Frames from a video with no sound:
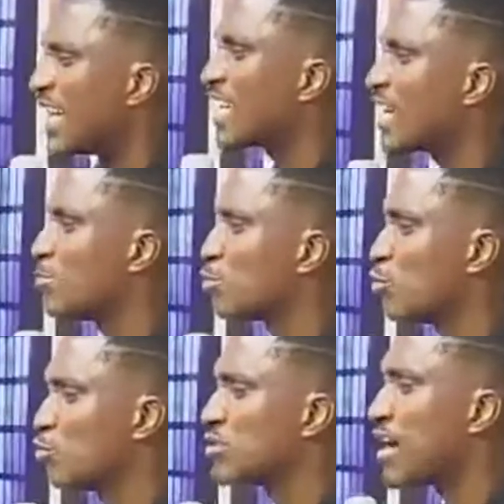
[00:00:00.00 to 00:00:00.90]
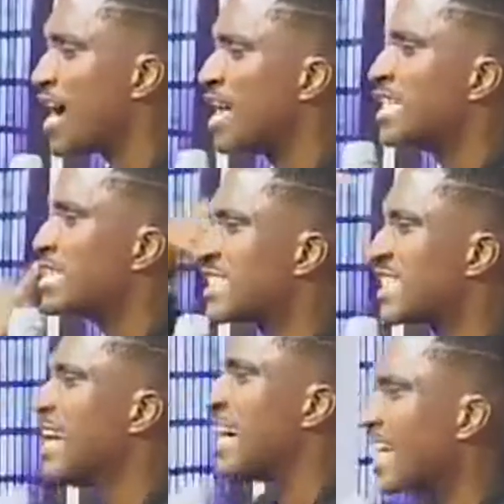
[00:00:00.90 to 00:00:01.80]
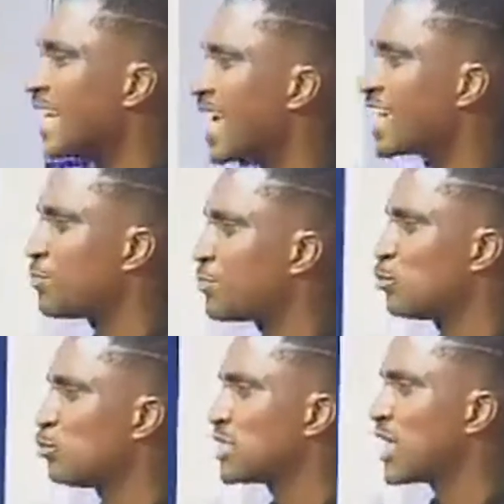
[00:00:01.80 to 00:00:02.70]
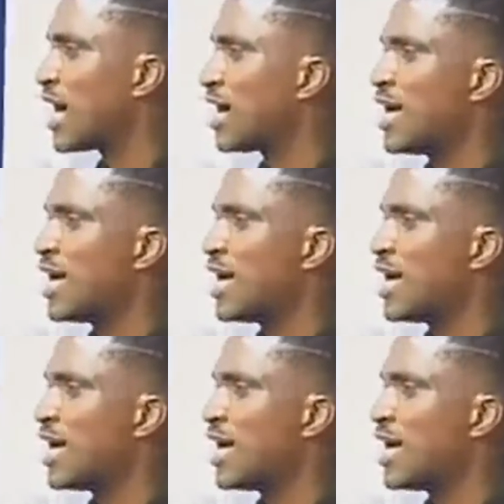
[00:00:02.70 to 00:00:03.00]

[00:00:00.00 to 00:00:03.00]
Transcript: like a producer. Think like a producer.